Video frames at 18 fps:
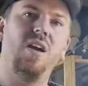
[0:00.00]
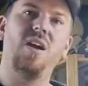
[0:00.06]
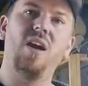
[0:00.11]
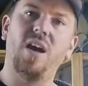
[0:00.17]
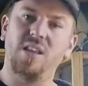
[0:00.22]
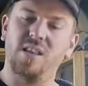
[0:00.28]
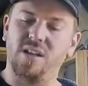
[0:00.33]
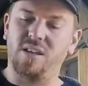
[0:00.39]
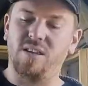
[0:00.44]

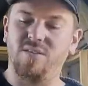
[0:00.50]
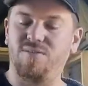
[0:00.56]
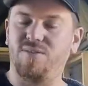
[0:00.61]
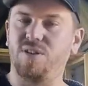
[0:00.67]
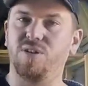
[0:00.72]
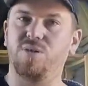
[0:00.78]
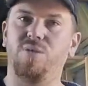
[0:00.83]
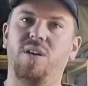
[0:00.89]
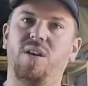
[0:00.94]
And then the
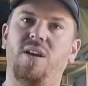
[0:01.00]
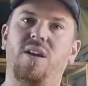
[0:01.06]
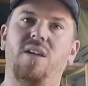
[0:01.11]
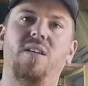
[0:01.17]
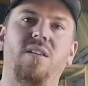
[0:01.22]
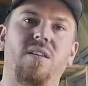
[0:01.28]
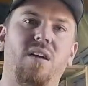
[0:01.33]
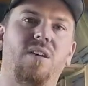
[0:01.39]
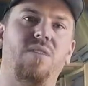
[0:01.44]
first
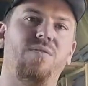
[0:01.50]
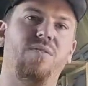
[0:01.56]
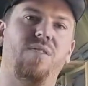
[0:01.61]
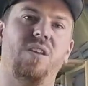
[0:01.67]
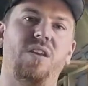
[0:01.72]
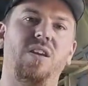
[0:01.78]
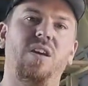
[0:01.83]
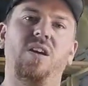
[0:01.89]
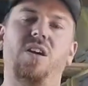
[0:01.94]
weekend of the
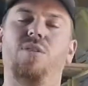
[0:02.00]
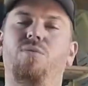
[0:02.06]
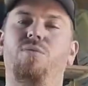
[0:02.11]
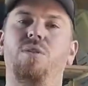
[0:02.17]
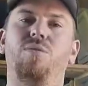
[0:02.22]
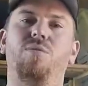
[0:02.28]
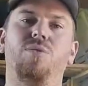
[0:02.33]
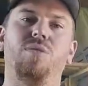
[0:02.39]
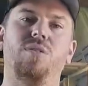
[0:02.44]
year,
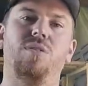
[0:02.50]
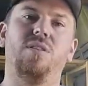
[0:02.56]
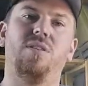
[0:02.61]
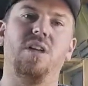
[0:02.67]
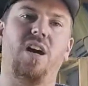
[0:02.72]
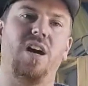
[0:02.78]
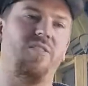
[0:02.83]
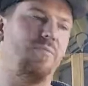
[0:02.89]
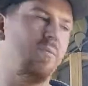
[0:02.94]
we will
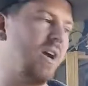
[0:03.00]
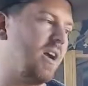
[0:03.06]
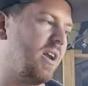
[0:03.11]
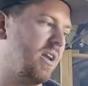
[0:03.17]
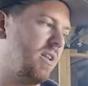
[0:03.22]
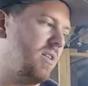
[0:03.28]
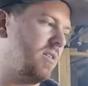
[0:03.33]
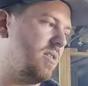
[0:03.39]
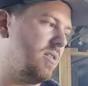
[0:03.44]
dive
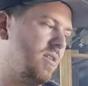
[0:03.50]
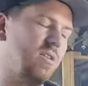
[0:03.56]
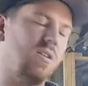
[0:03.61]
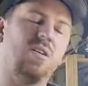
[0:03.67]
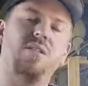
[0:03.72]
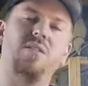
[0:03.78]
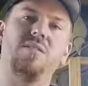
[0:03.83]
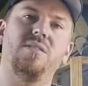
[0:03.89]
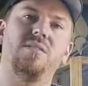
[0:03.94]
back into the
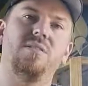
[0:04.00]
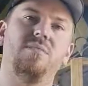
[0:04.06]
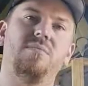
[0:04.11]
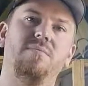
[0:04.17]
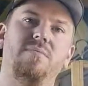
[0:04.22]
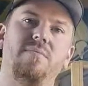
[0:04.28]
cars.